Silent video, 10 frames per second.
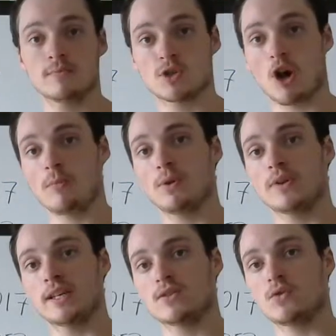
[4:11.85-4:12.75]
topple
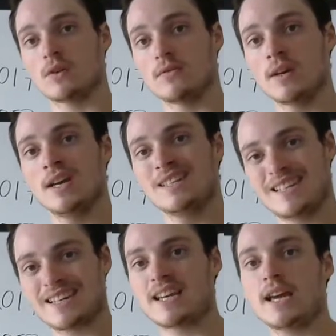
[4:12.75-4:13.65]
these sort of
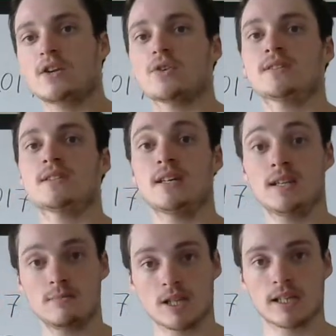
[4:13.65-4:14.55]
dictators in
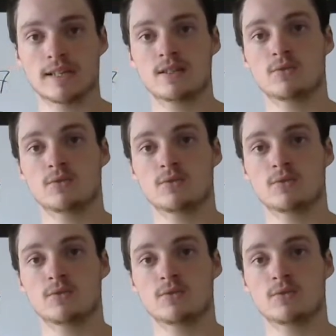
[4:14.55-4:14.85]
the Middle East.